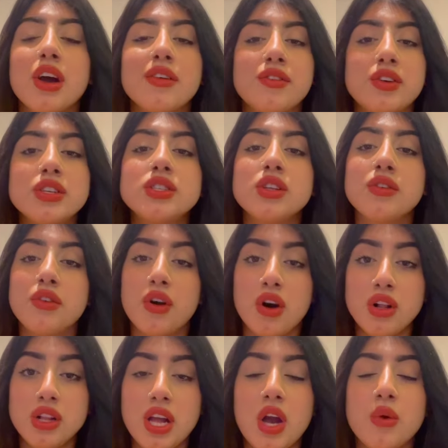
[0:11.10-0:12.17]
First of
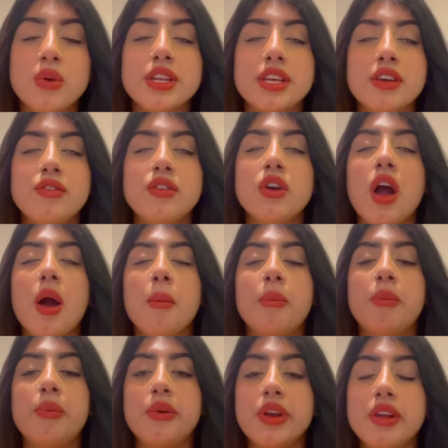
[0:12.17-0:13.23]
all, I will give you a
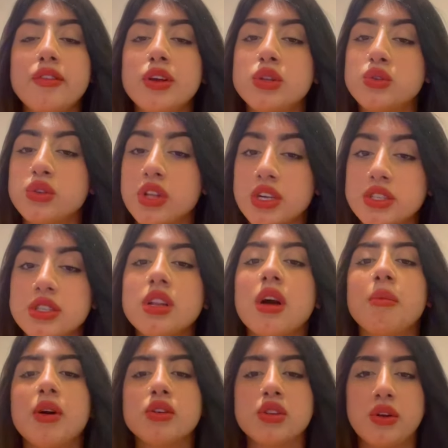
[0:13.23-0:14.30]
brief introduction
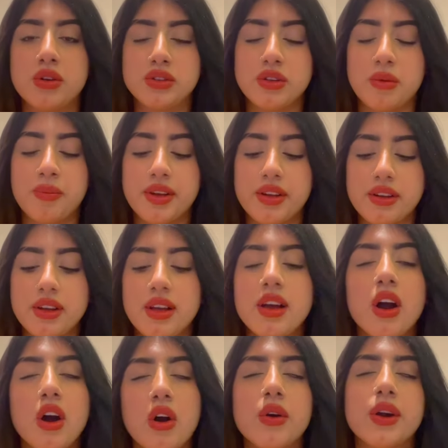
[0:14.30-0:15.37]
about our topic.
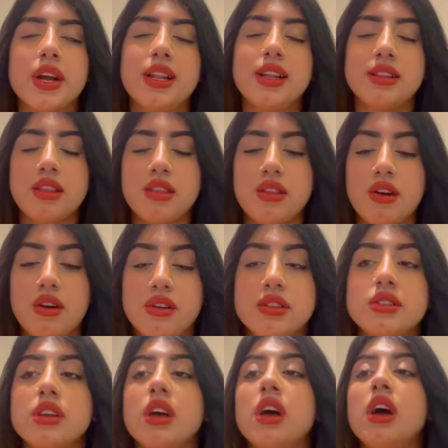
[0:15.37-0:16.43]
Okay, let's
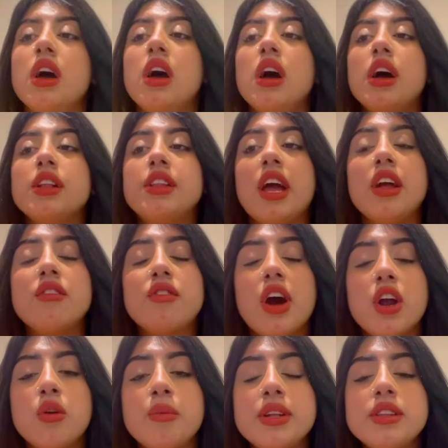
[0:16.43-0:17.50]
start. The
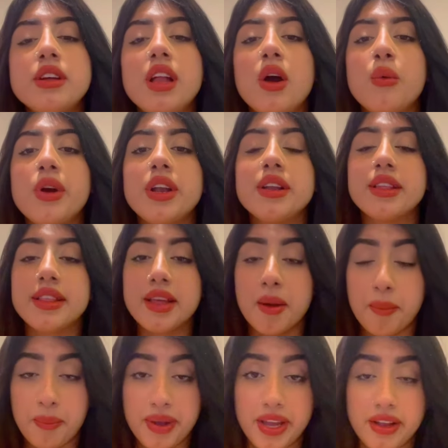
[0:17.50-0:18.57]
environmental awareness
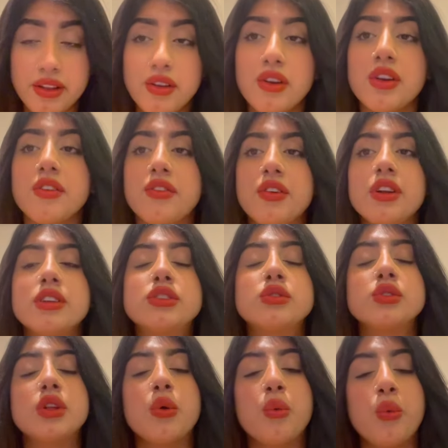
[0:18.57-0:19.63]
campaign refers to
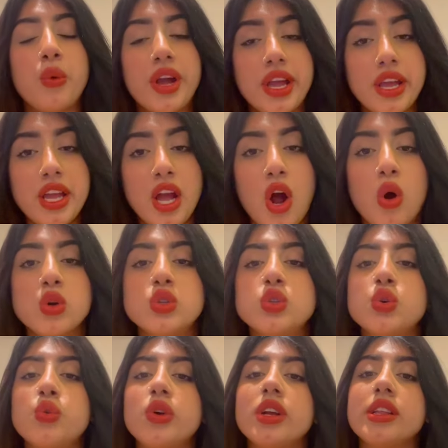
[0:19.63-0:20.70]
the way or
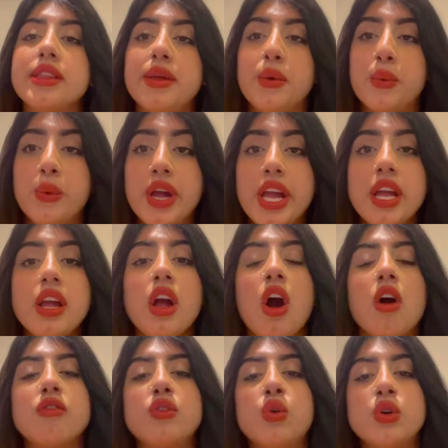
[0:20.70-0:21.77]
towards the way
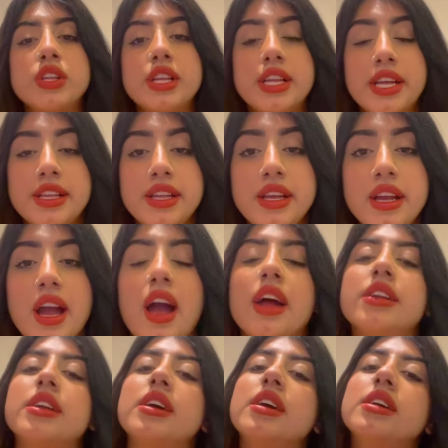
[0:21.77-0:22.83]
of coordinating
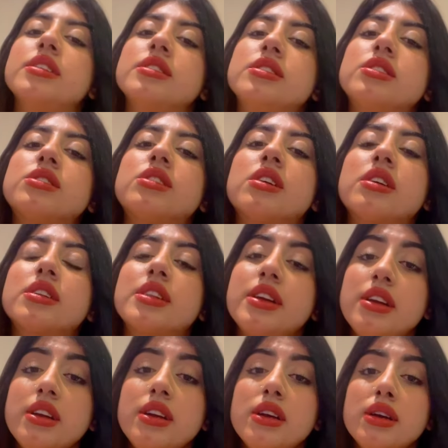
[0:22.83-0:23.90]
and
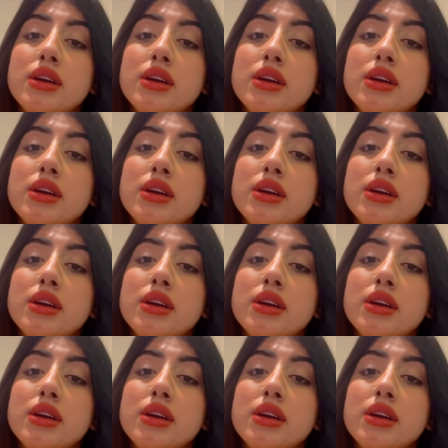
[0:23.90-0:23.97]
instructing